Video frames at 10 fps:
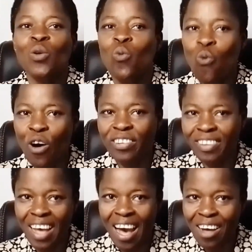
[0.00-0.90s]
Watch
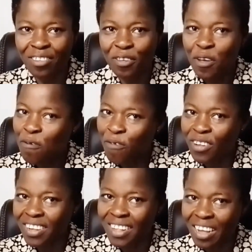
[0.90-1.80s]
out for
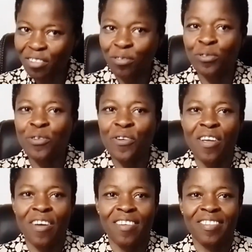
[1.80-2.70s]
the next tutorial.